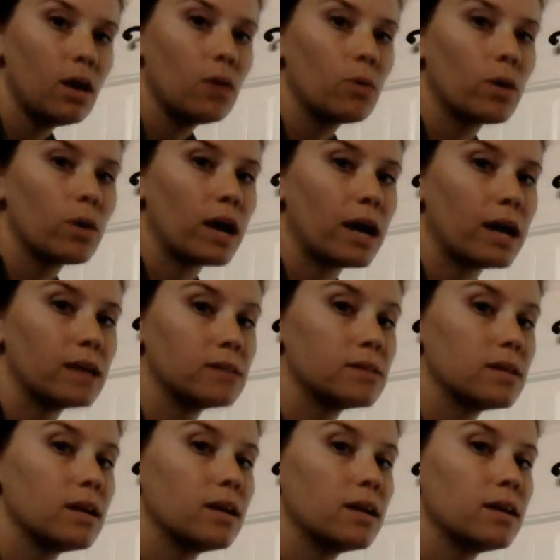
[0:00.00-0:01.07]
Whereas,
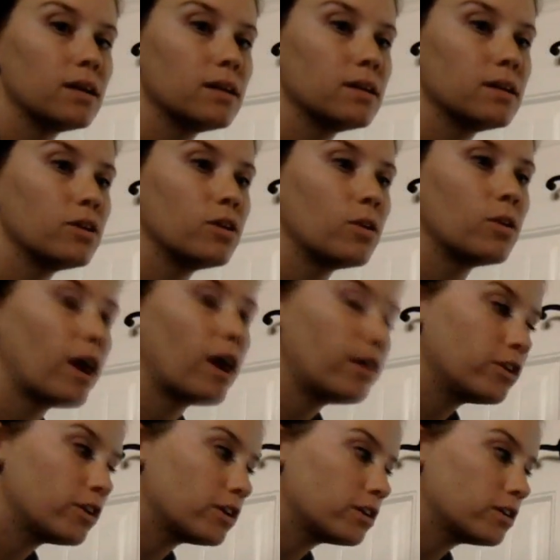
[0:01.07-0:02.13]

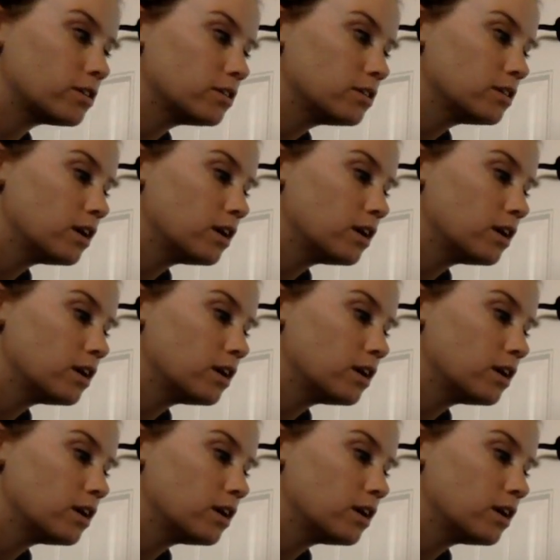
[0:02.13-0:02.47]
other